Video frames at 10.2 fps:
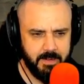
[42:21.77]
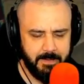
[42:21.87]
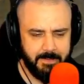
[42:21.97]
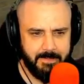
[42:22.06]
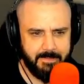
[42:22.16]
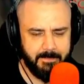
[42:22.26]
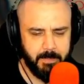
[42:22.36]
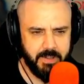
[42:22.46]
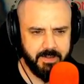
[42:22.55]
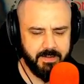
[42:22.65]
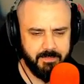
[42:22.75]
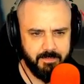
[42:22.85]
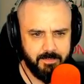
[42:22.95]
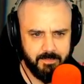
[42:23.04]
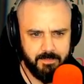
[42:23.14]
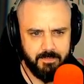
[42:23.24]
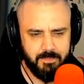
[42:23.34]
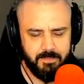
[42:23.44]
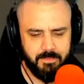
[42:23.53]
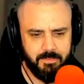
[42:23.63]
Uh, but is the, the, candle
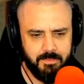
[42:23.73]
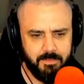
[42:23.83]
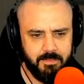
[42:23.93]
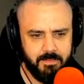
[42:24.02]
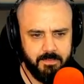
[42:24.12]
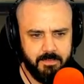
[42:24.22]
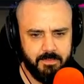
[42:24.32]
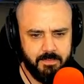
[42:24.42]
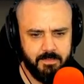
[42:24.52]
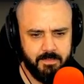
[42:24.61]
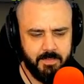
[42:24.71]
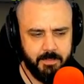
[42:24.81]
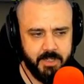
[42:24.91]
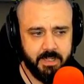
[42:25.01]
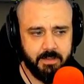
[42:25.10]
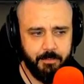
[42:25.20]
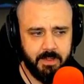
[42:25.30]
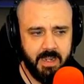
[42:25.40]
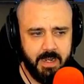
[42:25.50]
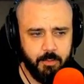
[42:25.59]
gone, the objective? The objective for the
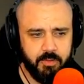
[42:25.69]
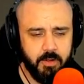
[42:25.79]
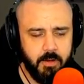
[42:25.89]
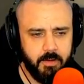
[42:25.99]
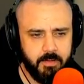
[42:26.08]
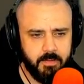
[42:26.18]
candle is gone.